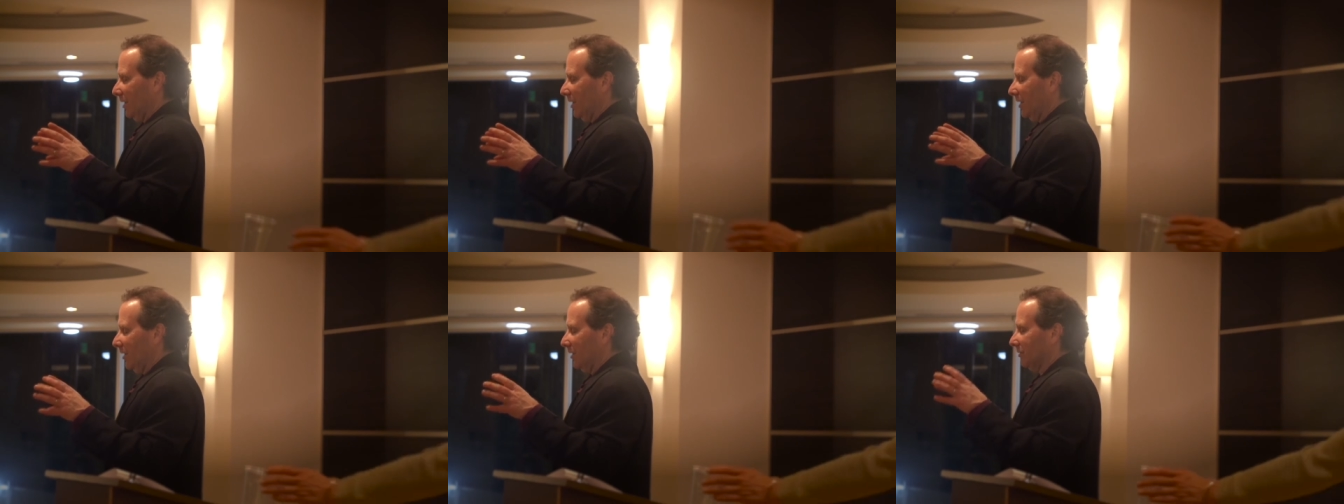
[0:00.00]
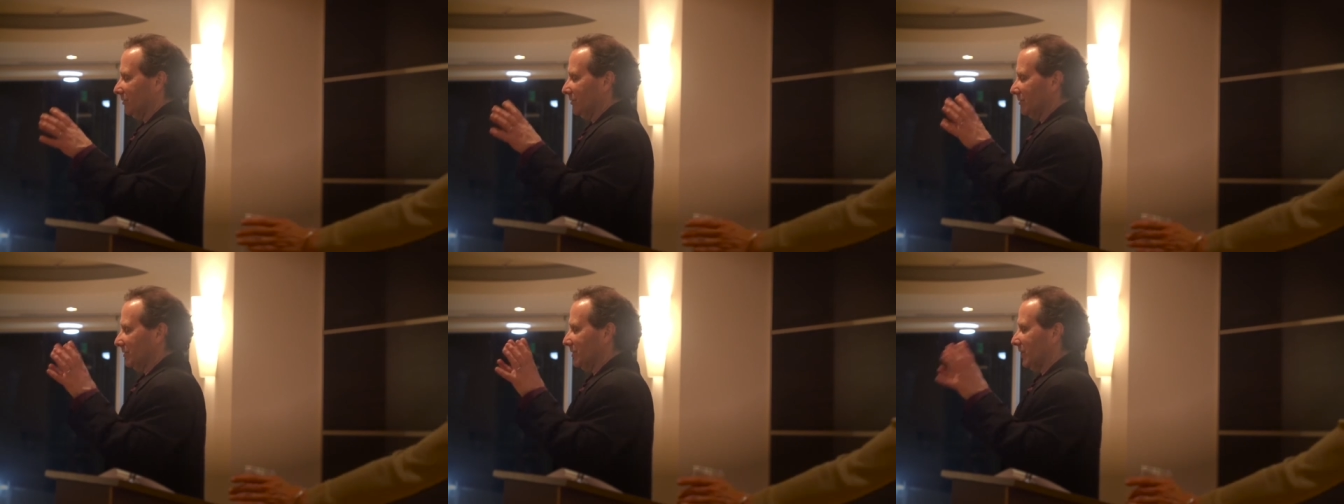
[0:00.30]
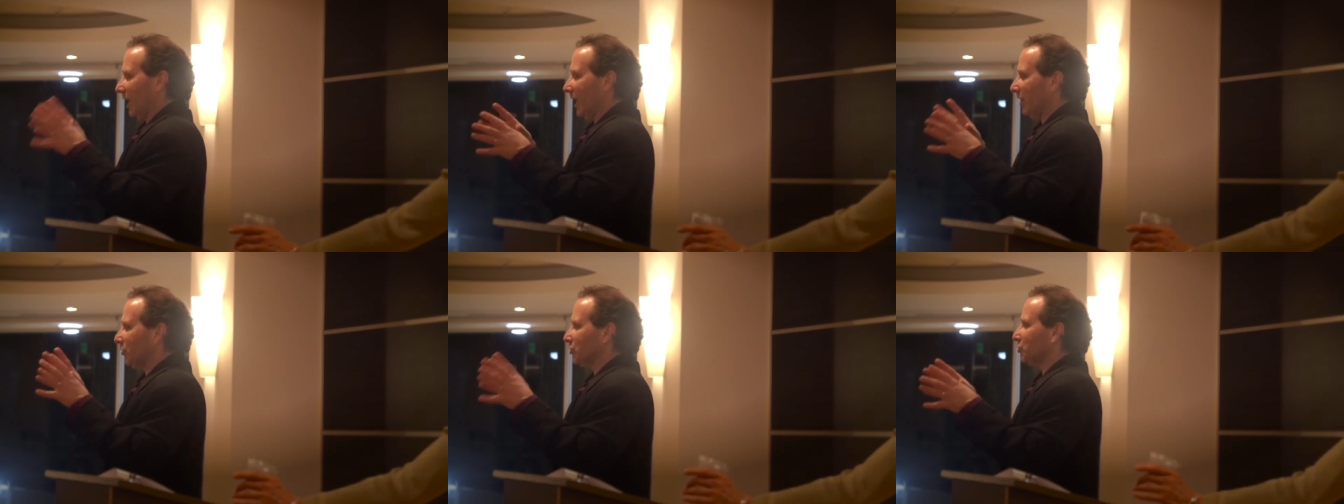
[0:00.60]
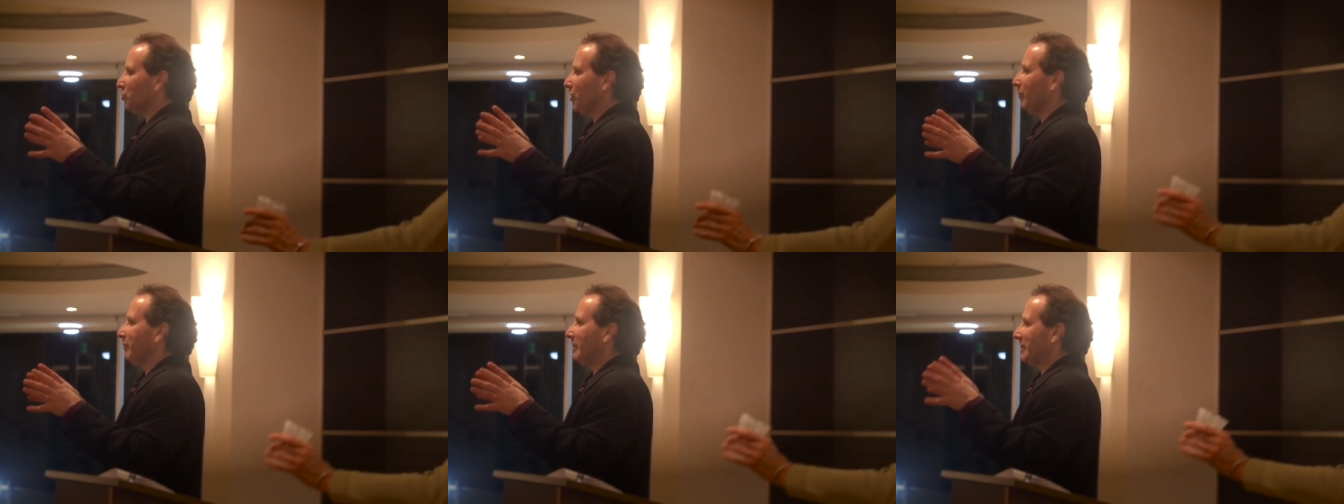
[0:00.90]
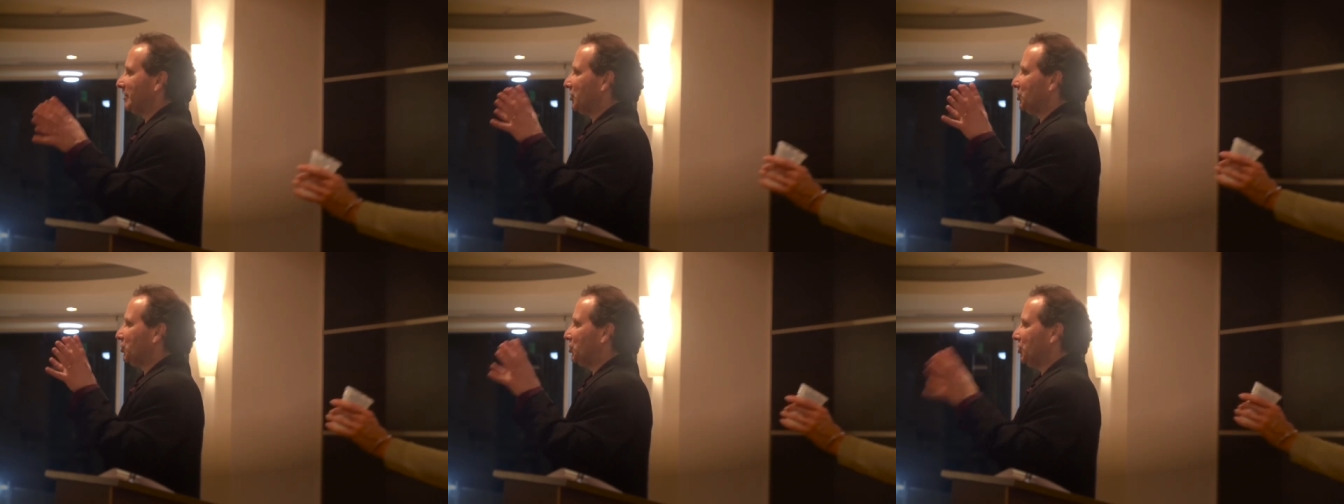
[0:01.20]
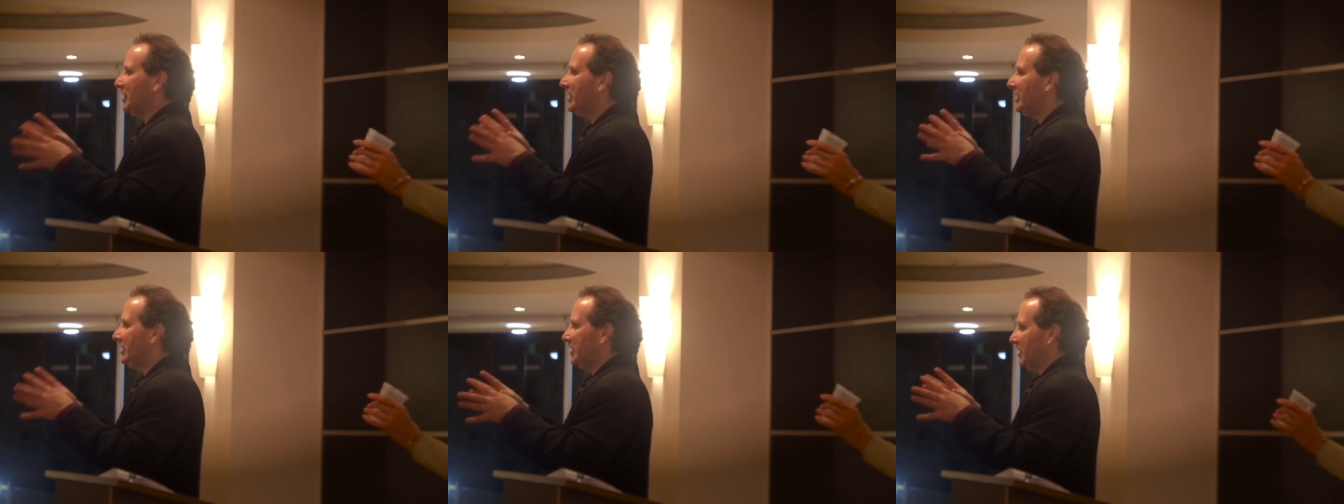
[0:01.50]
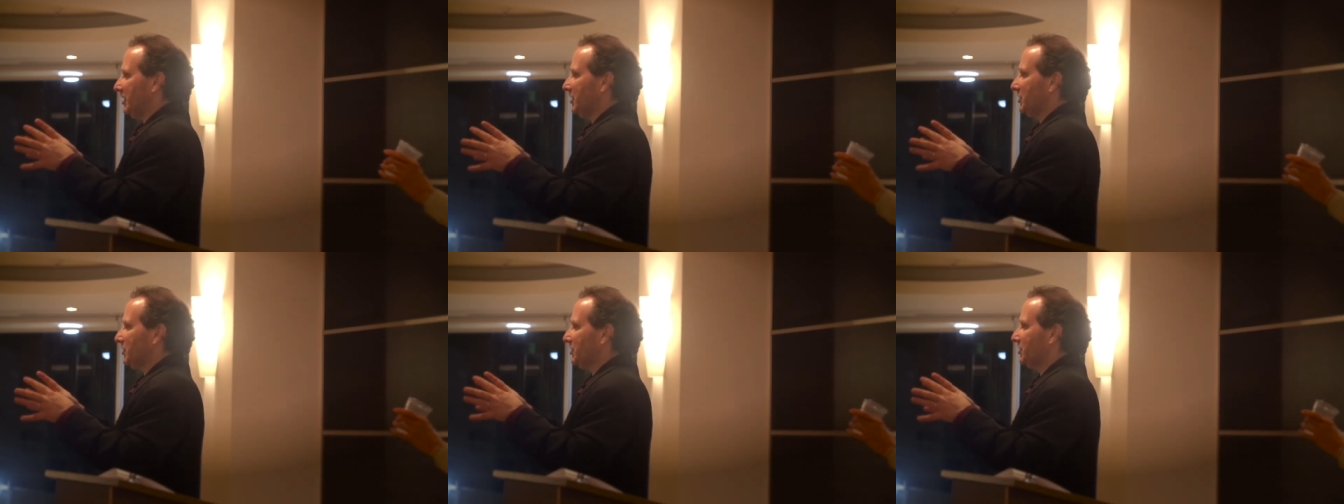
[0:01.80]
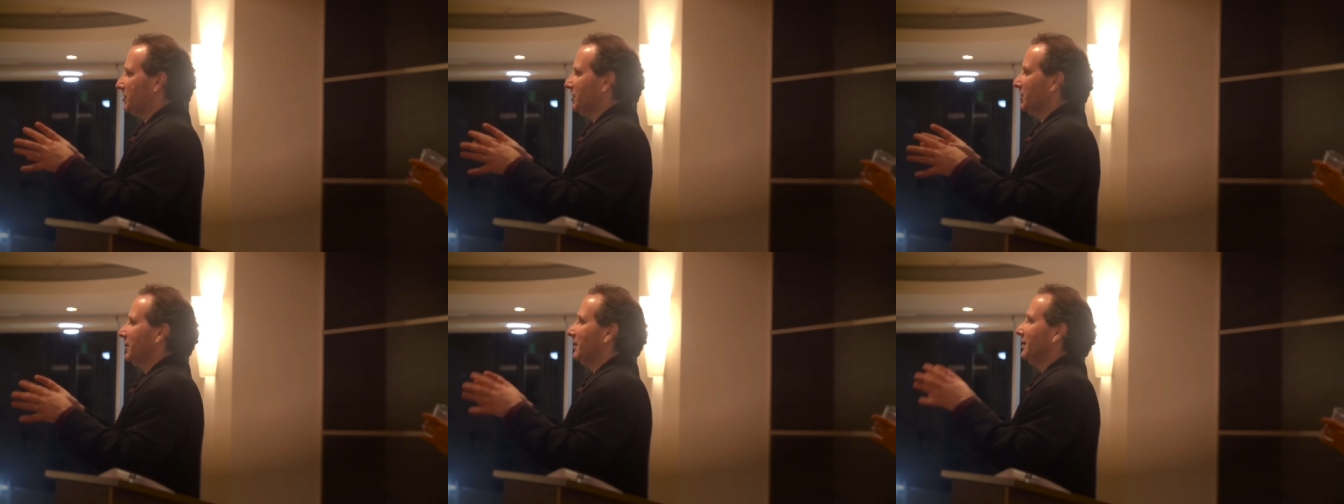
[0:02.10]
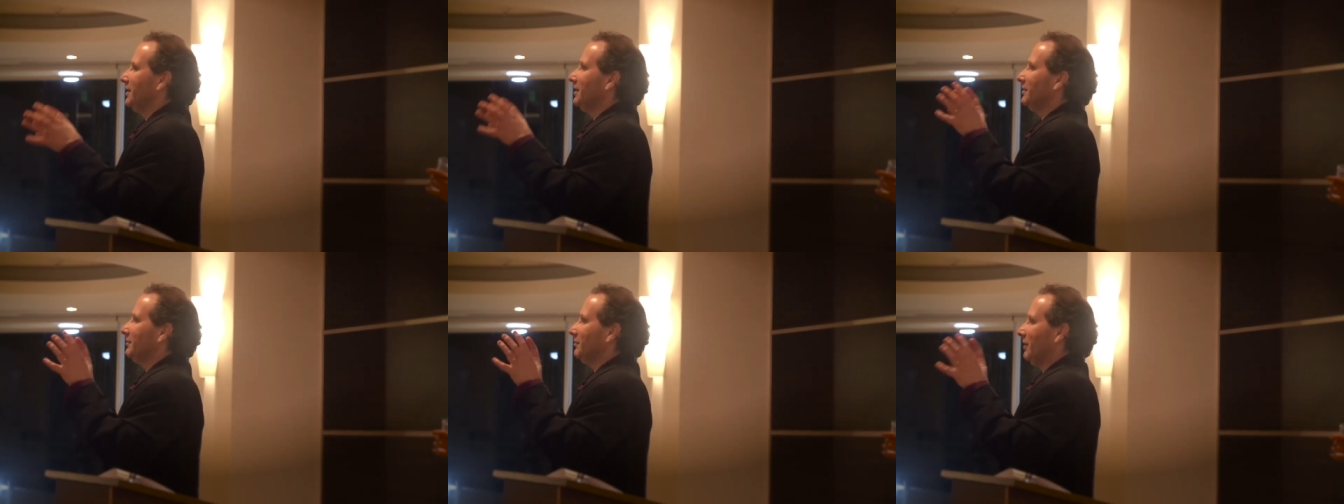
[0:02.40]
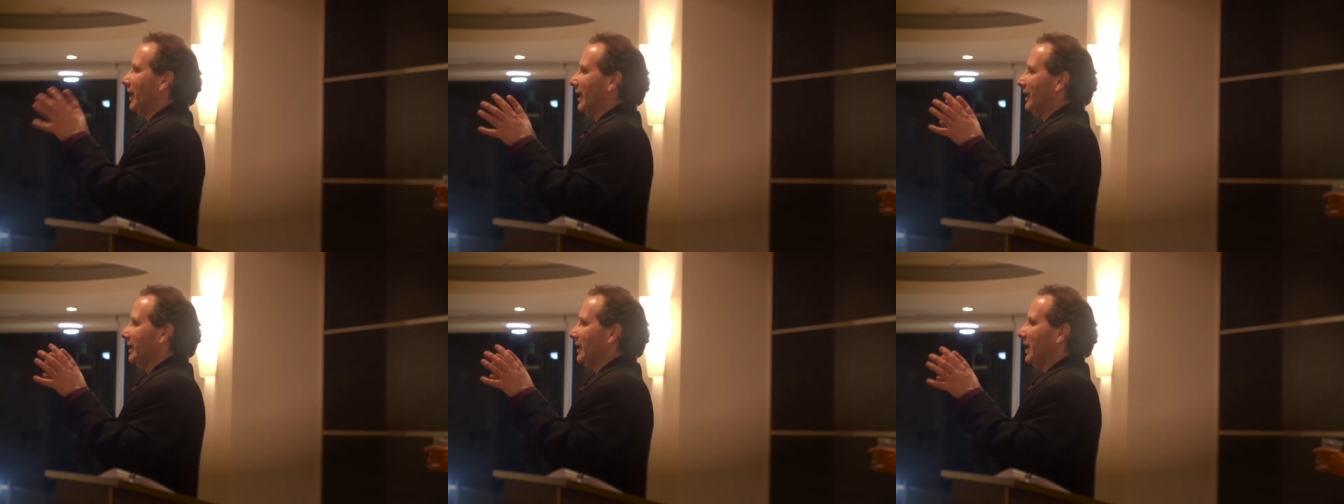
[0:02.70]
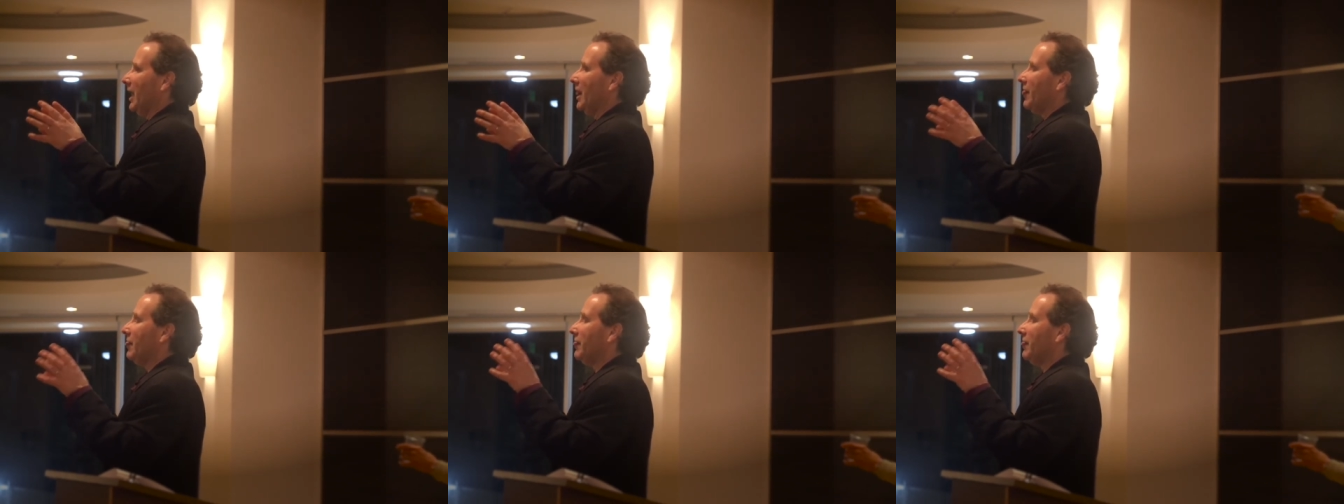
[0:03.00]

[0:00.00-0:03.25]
uh, Donald Trump is a genius, right?